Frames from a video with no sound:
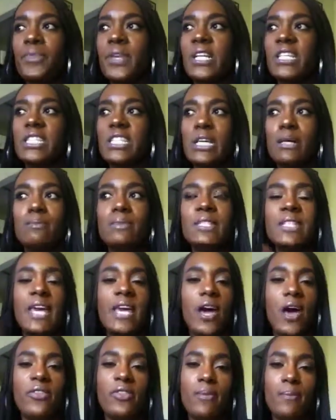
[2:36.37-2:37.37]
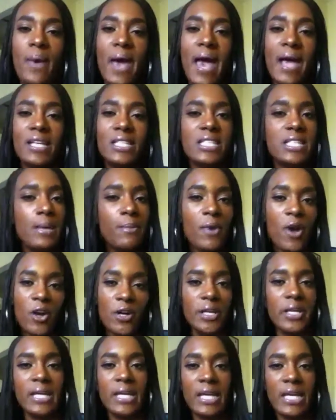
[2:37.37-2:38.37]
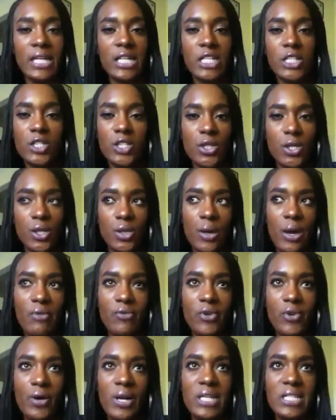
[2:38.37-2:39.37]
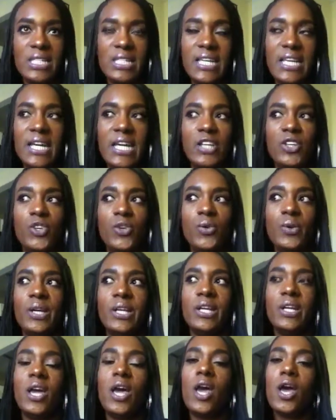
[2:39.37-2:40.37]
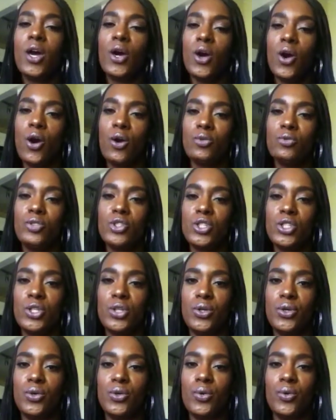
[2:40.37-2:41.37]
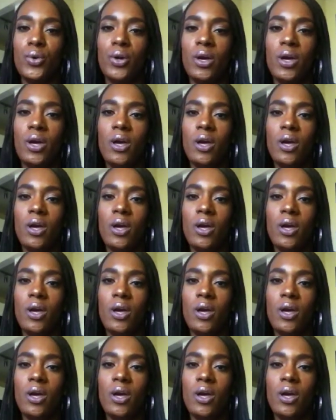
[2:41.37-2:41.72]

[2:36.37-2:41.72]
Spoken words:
Some say on the back, some aren't in English, so you have no idea, and you can go to,